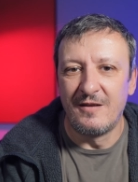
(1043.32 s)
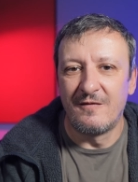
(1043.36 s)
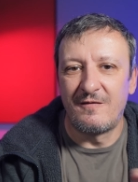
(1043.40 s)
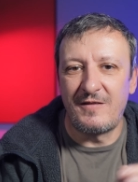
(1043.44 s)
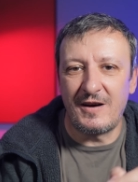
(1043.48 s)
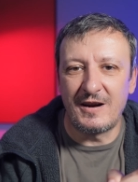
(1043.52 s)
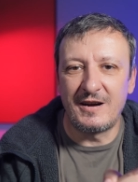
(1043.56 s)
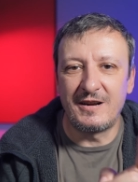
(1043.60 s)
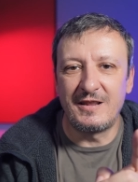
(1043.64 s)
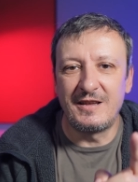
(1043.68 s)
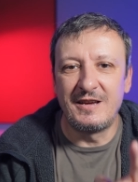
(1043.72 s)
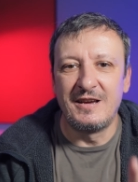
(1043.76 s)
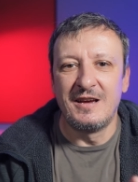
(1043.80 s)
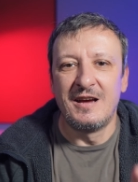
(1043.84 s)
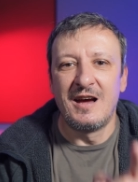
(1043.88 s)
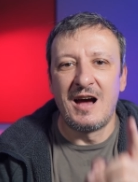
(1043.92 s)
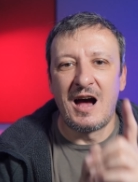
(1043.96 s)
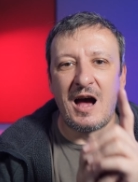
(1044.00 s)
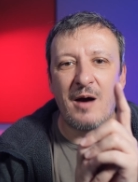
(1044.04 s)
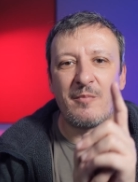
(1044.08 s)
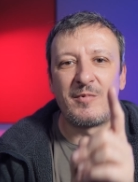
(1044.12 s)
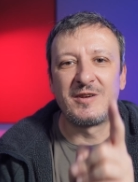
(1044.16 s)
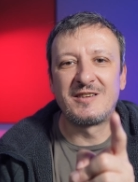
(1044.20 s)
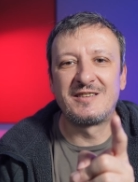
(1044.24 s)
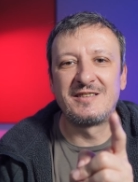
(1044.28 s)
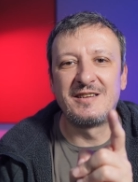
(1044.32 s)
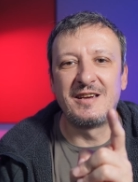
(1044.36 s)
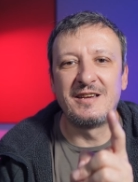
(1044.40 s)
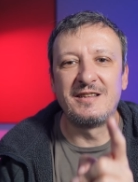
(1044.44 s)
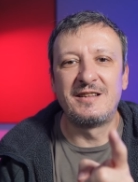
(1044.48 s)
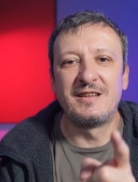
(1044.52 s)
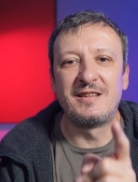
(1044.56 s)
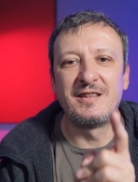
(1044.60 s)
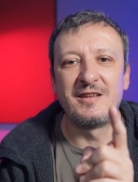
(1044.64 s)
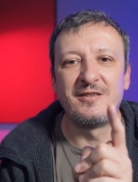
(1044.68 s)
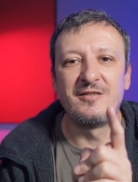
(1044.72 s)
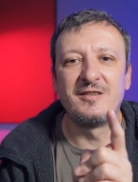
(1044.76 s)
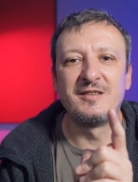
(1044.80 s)
Finally, I must say
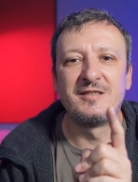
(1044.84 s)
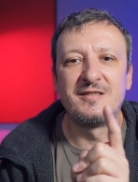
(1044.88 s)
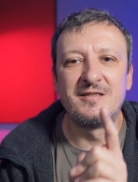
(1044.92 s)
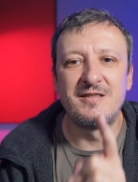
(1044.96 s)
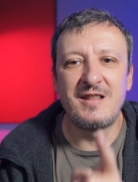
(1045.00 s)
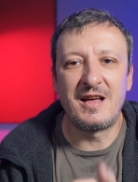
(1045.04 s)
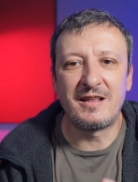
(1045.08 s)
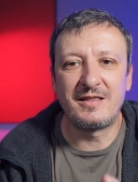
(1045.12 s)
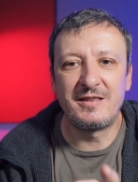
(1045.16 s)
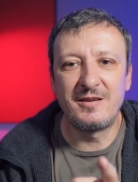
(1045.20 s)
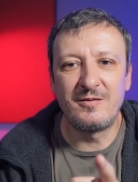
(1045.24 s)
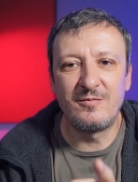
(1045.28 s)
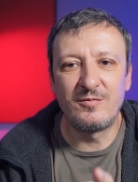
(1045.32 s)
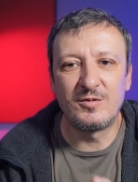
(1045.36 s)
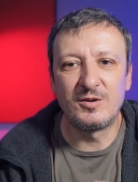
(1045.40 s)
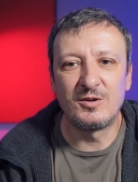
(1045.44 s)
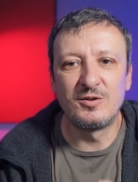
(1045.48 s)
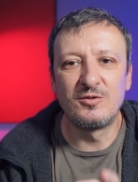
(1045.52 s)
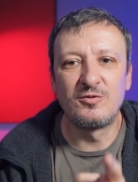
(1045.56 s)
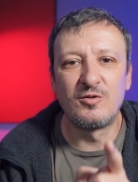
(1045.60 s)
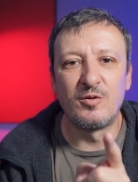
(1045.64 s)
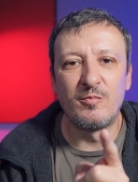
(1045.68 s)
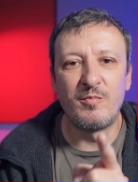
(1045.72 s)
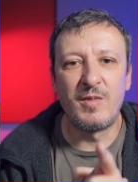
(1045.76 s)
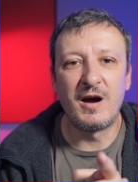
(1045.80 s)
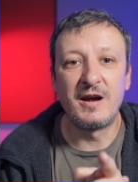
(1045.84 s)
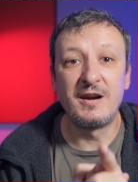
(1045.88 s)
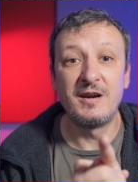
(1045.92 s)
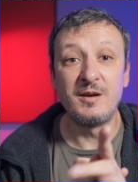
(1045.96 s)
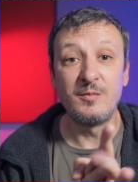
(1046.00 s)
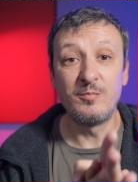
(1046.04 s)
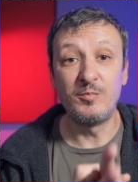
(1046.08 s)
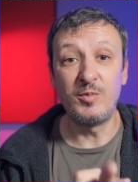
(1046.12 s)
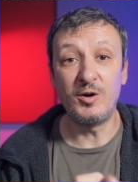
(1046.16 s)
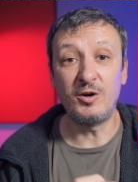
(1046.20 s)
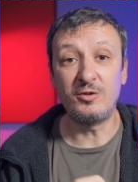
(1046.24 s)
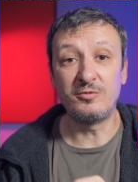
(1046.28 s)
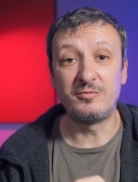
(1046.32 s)
that there is nothing wrong
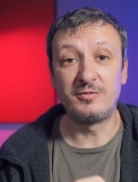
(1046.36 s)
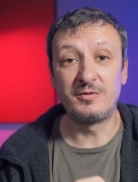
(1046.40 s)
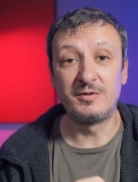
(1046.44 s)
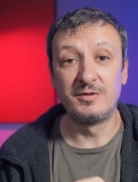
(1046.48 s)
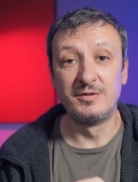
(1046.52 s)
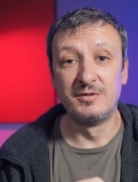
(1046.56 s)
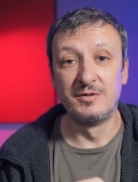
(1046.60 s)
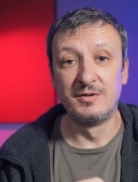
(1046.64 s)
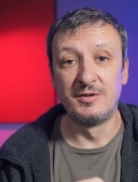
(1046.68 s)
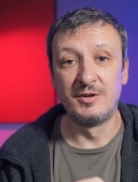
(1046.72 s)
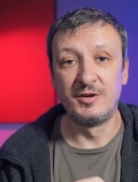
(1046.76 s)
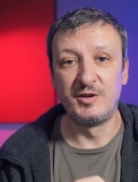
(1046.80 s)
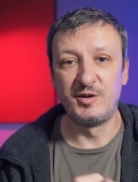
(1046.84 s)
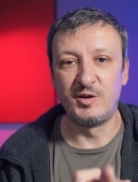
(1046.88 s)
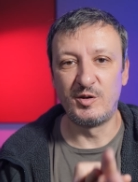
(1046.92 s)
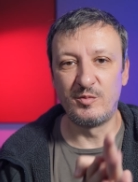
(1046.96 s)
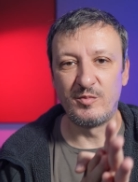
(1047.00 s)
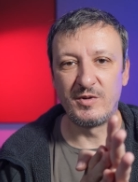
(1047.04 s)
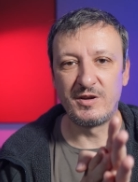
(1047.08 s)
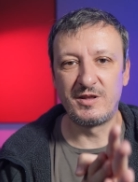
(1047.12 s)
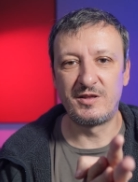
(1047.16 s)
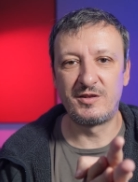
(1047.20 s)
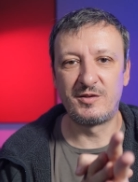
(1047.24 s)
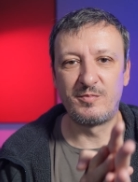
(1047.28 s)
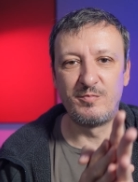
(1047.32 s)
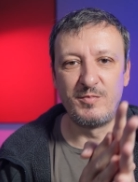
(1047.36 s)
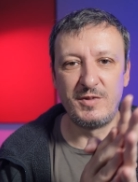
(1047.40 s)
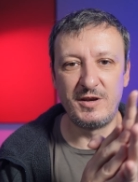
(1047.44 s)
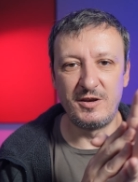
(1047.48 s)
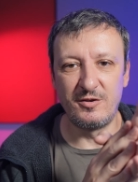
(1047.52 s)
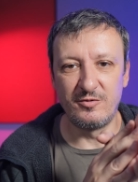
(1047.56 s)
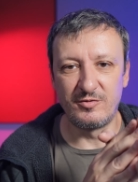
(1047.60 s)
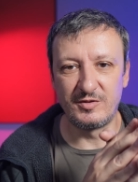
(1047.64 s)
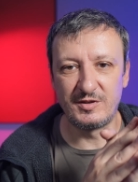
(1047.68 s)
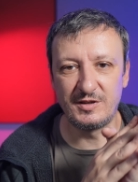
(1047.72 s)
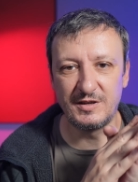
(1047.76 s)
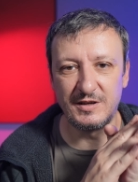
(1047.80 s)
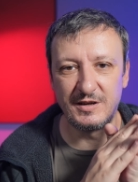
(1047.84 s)
combining both. You might be
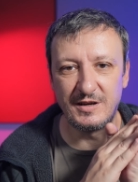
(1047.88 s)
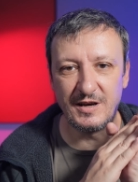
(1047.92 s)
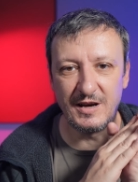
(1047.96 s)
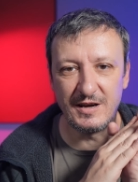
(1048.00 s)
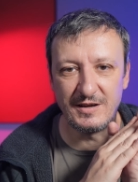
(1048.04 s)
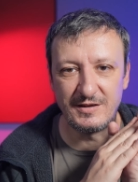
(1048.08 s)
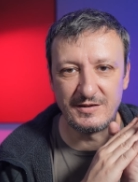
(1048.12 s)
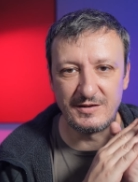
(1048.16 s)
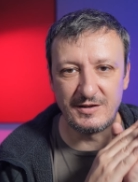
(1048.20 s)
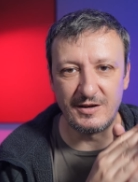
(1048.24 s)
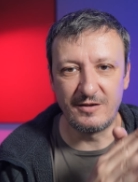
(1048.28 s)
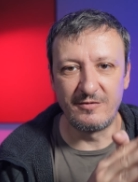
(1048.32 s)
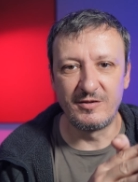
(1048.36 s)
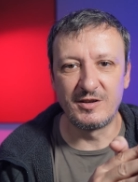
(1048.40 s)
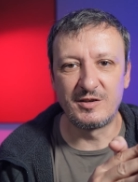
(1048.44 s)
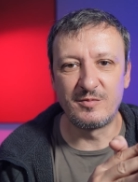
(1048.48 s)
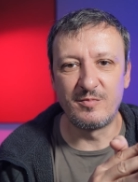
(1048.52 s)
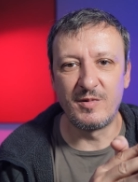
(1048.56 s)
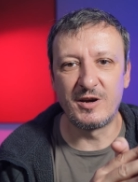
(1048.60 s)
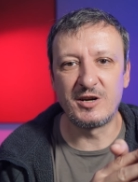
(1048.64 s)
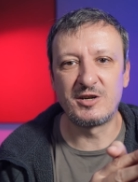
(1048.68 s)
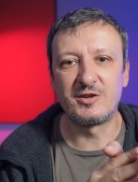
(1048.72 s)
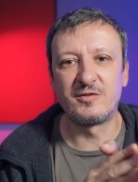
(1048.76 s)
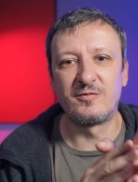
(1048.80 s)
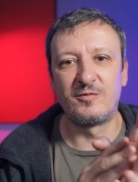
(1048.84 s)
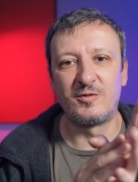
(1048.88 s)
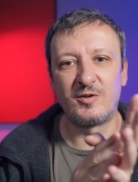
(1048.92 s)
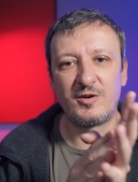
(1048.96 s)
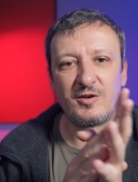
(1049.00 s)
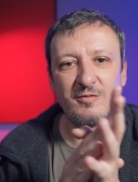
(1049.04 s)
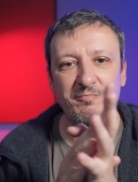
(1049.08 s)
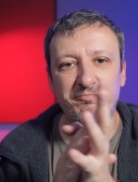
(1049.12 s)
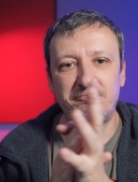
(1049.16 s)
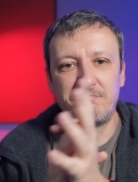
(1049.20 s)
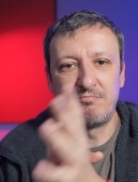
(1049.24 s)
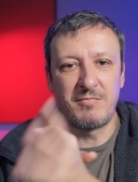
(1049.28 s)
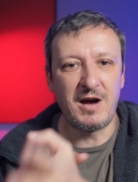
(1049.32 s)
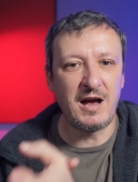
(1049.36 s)
using a service mesh
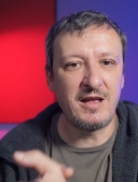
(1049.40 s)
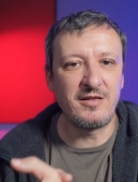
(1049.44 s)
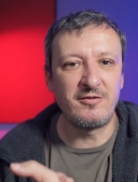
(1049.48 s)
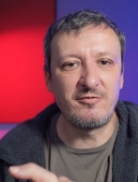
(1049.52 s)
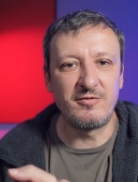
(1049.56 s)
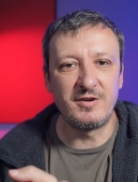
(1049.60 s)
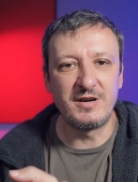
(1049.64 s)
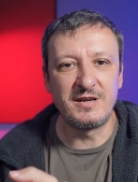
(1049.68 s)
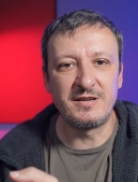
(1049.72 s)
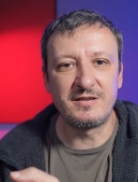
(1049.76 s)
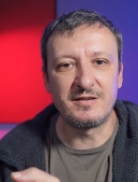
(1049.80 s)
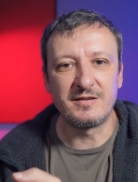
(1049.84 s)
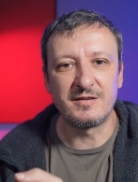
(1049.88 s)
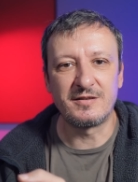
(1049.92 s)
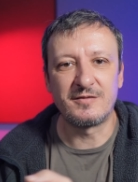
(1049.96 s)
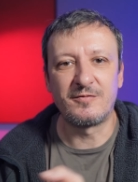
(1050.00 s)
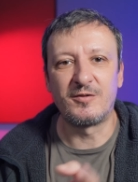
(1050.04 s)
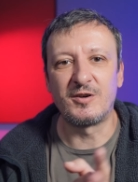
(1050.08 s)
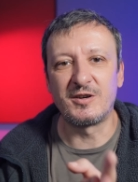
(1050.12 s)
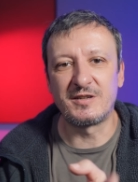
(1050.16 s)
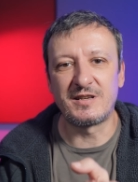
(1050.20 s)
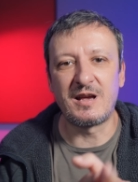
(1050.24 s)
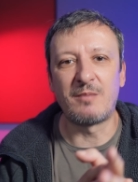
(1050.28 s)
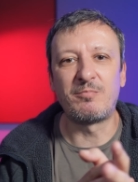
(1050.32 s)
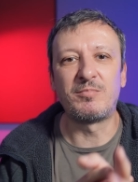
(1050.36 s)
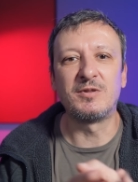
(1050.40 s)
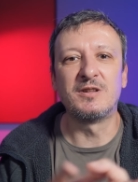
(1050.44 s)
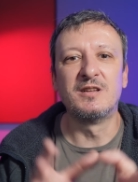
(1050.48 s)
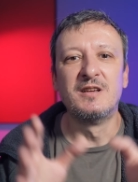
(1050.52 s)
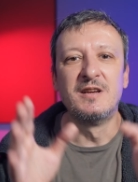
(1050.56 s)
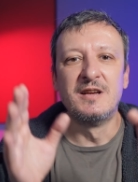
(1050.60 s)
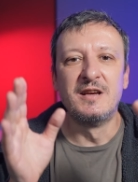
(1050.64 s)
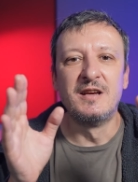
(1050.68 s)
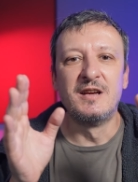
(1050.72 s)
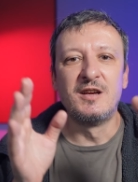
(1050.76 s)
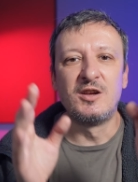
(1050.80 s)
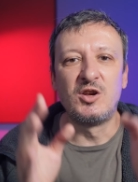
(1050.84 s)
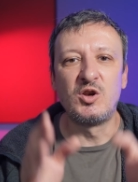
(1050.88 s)
for other reasons. For example,
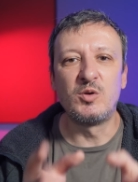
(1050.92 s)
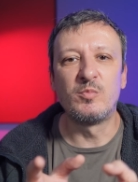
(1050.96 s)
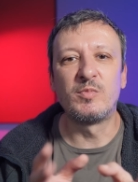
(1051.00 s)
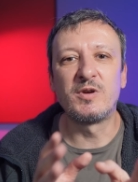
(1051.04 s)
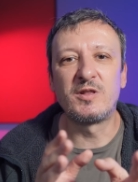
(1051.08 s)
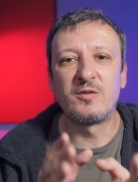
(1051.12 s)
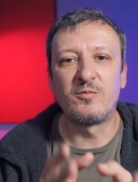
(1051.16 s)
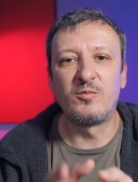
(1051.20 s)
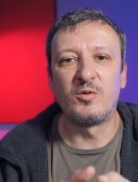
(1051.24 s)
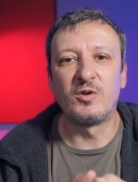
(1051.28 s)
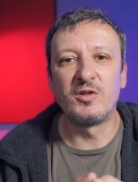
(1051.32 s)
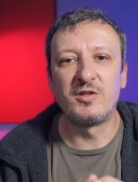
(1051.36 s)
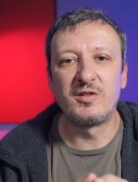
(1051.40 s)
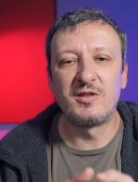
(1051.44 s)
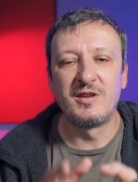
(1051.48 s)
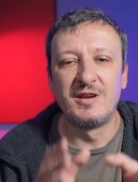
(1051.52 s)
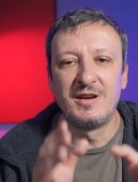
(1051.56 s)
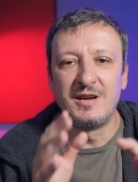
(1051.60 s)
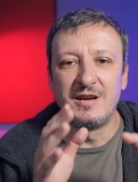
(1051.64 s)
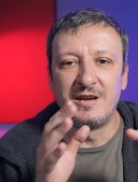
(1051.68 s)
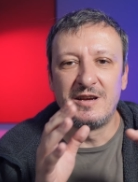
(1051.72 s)
you might want